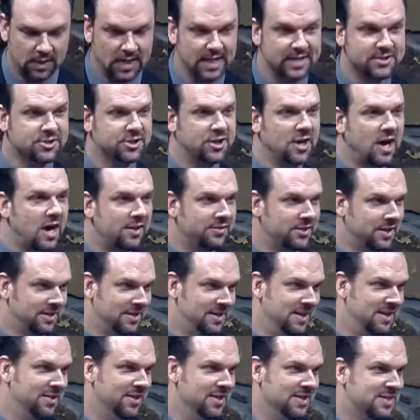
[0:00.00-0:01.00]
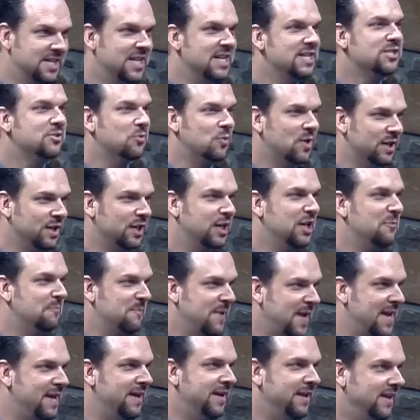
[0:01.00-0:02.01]
It's God that did this. He's the one that
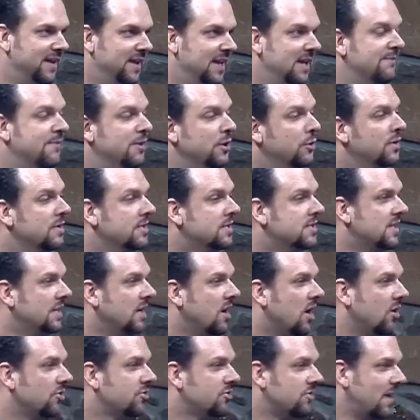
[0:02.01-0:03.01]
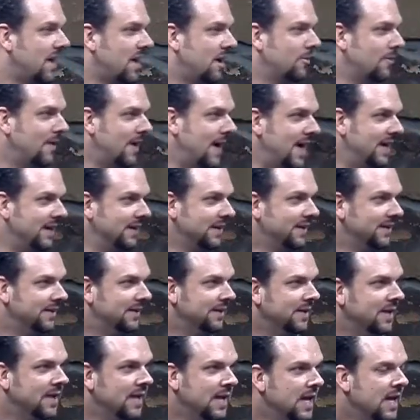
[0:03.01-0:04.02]
commanded it. And if you can see all trial right,
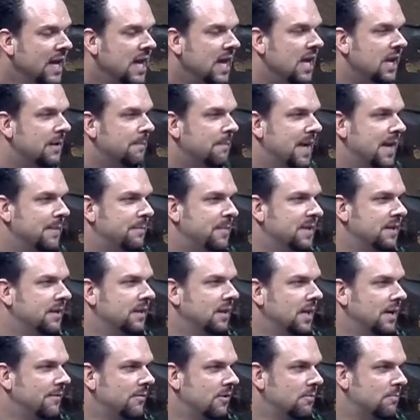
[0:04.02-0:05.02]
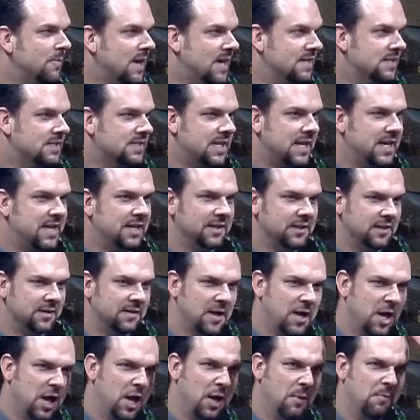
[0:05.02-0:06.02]
it may be delivered by Satan,
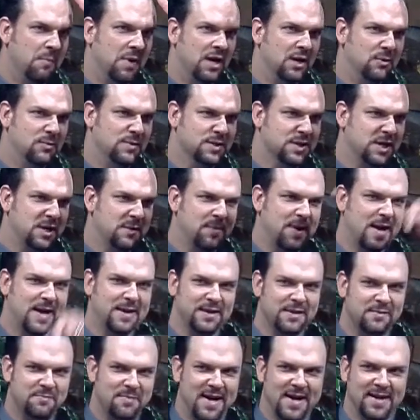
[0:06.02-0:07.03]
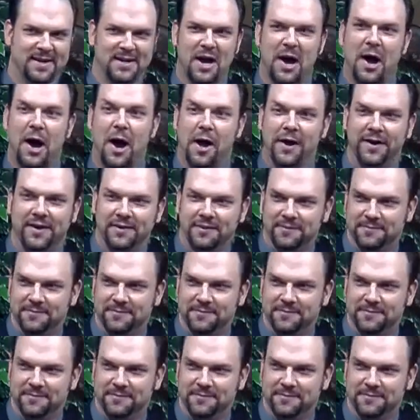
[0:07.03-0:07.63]
but it was commanded by God.